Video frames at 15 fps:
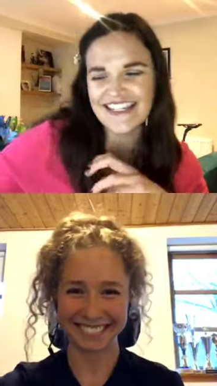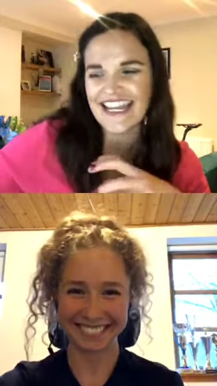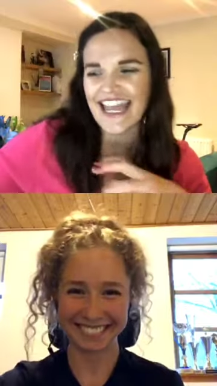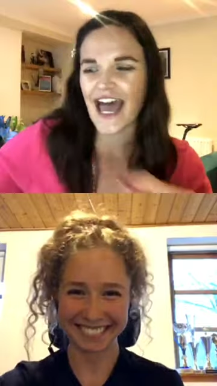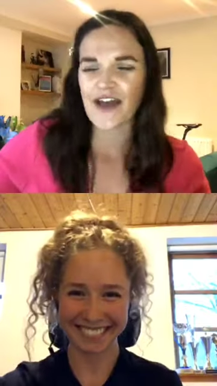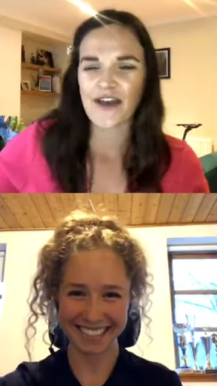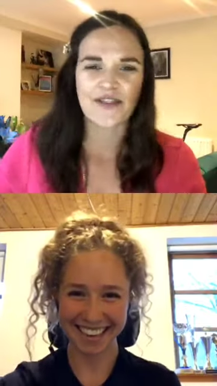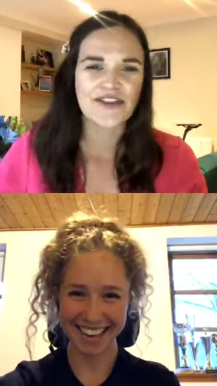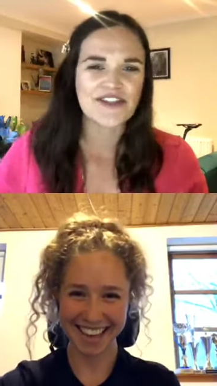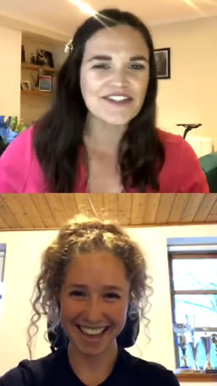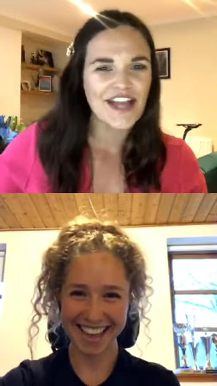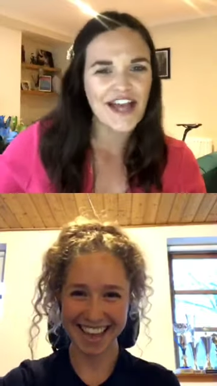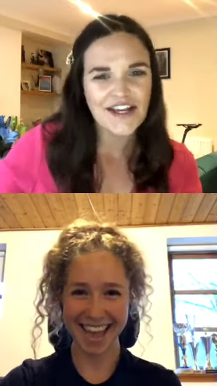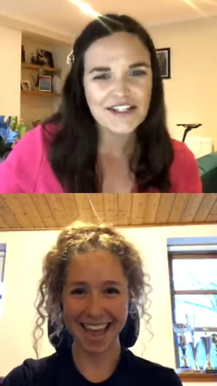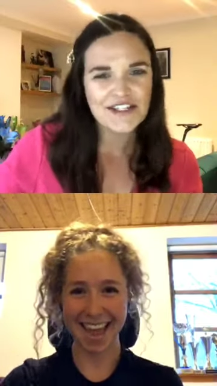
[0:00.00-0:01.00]
Speaker 1: out on the
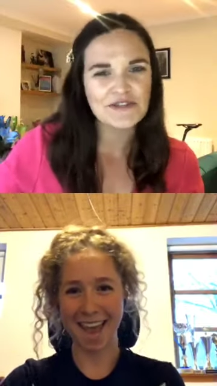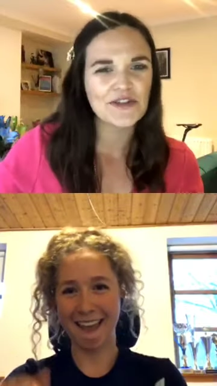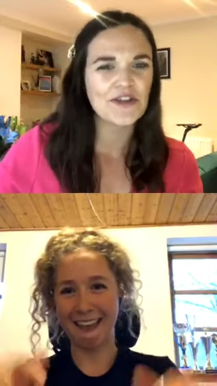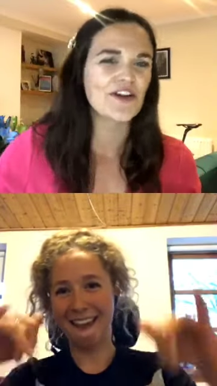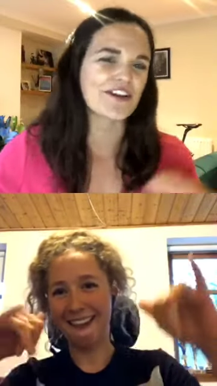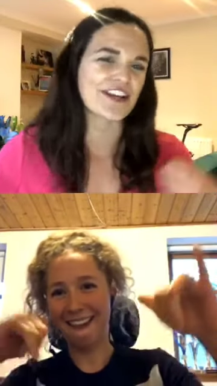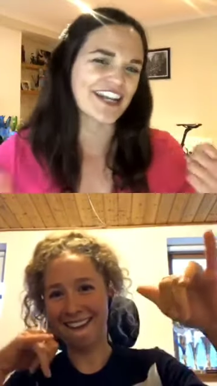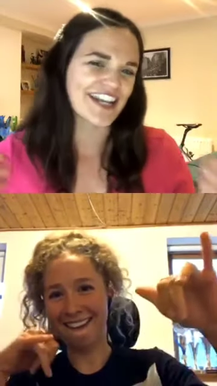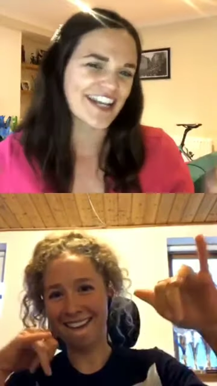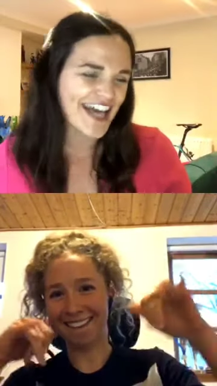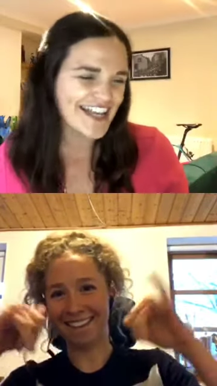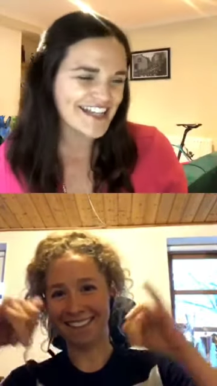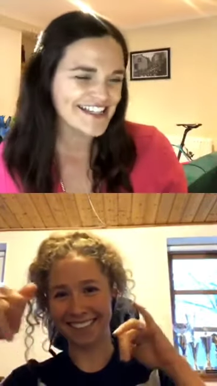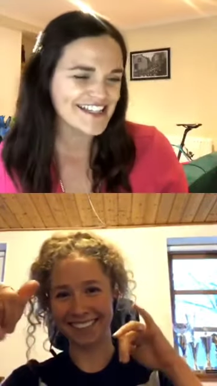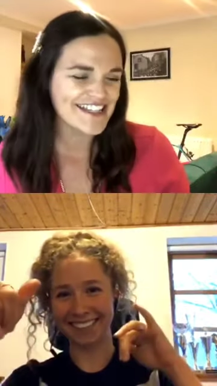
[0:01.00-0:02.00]
dance floor in
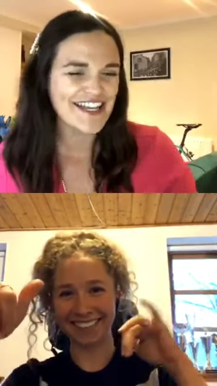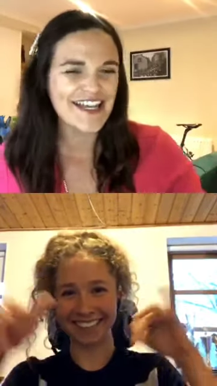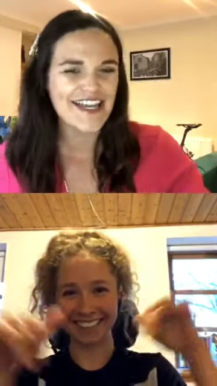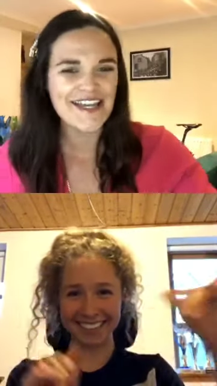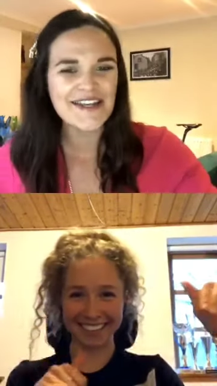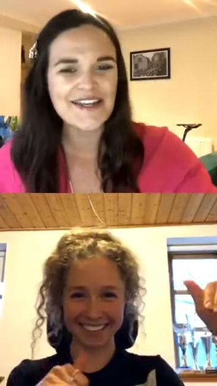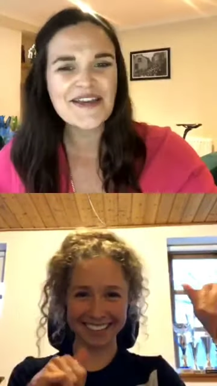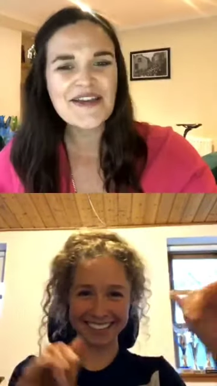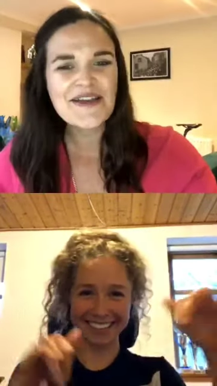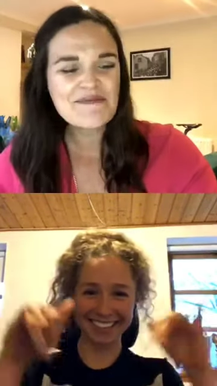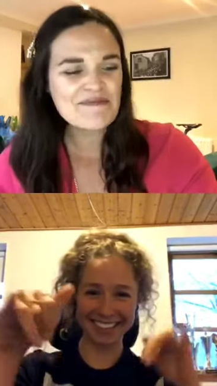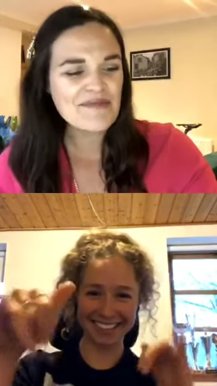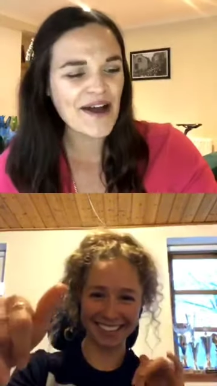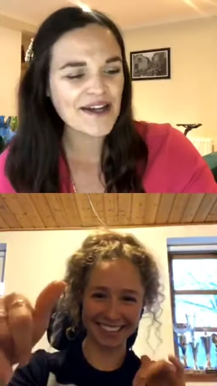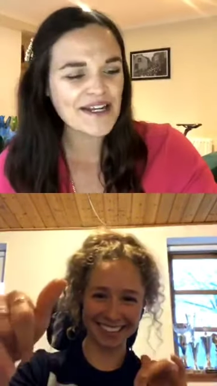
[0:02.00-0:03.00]
London,
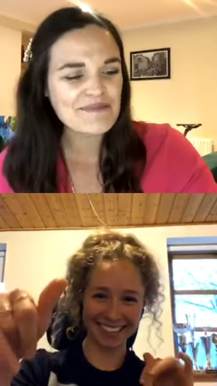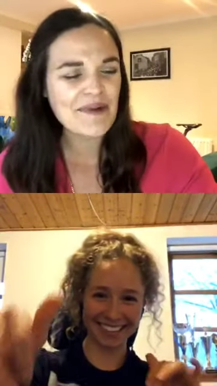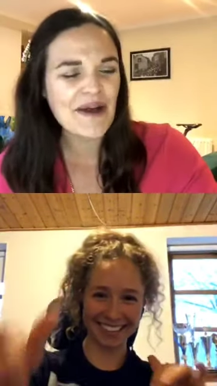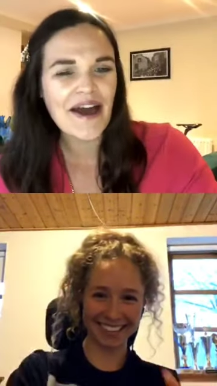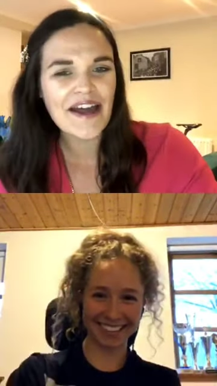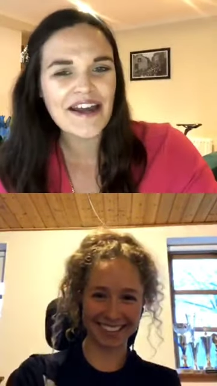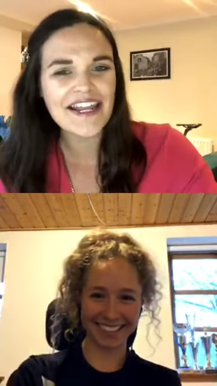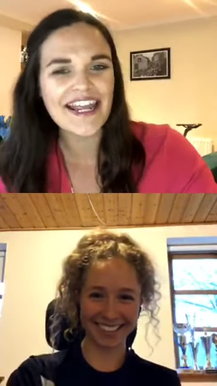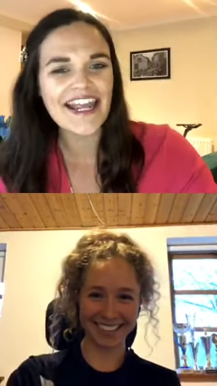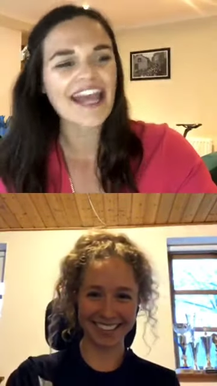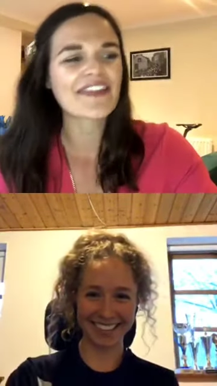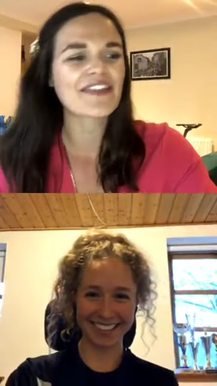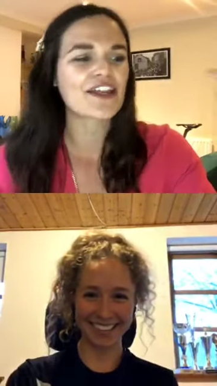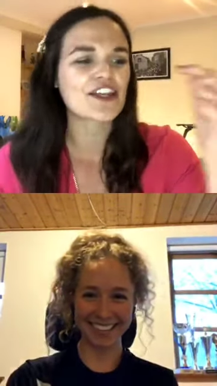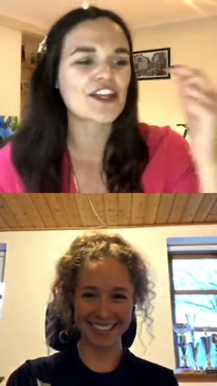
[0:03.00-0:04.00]
party. And then
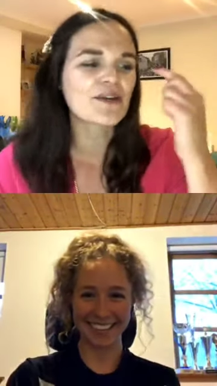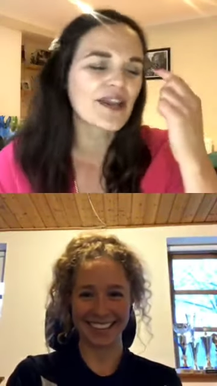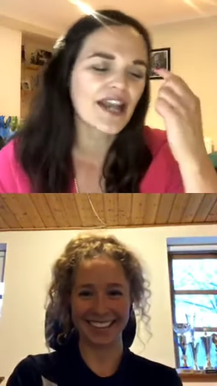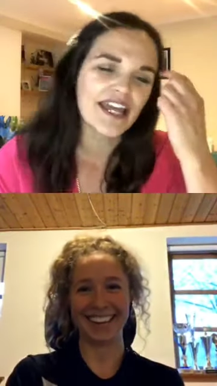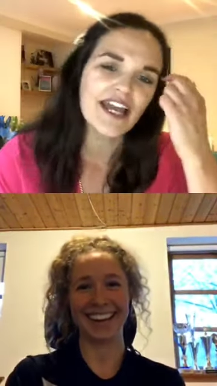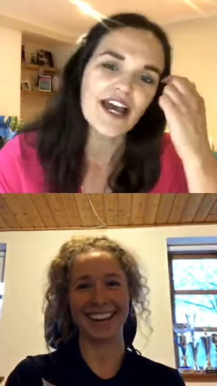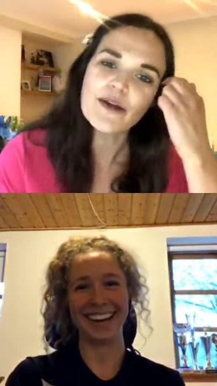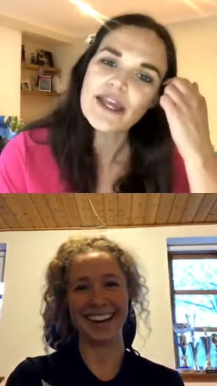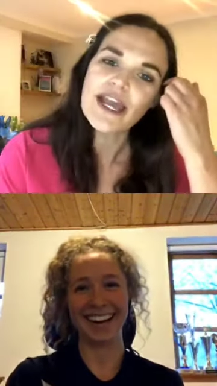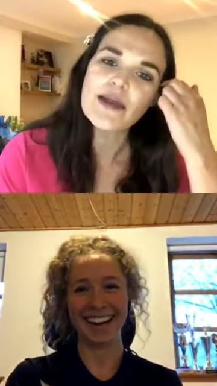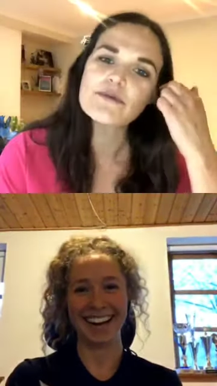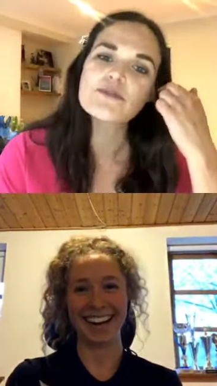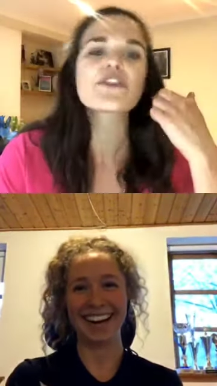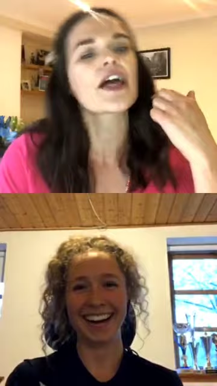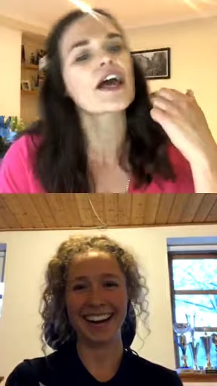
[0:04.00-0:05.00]
you were like, oh, yeah, I'm
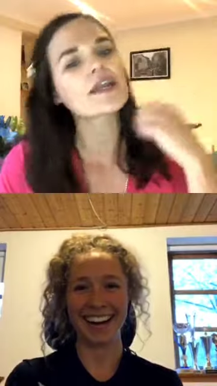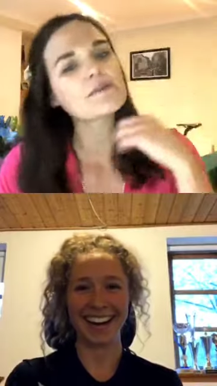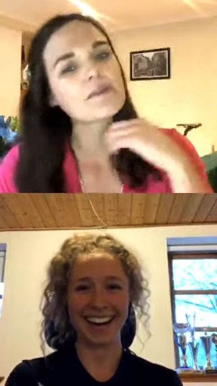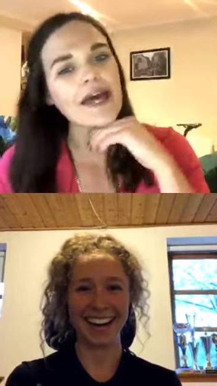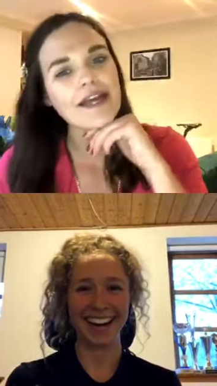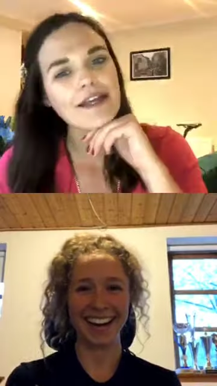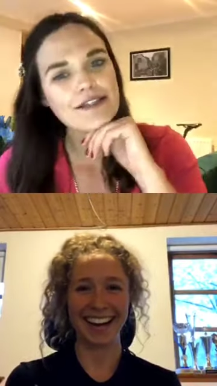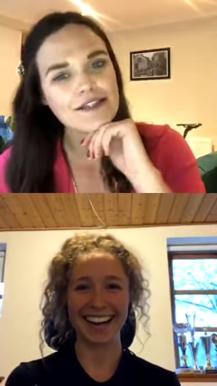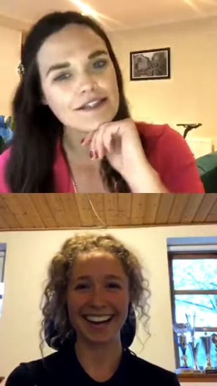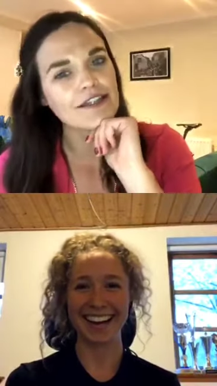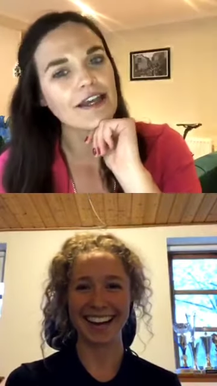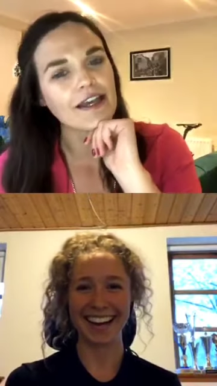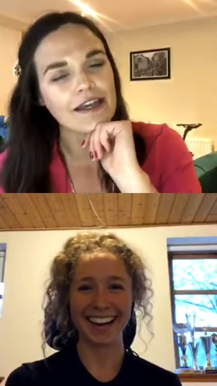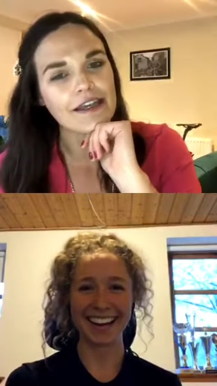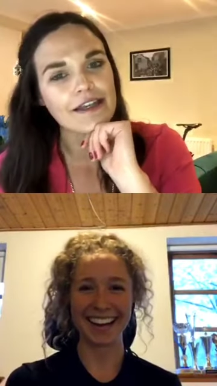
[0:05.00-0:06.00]
flying back
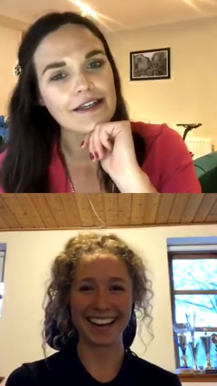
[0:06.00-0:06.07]
tonight.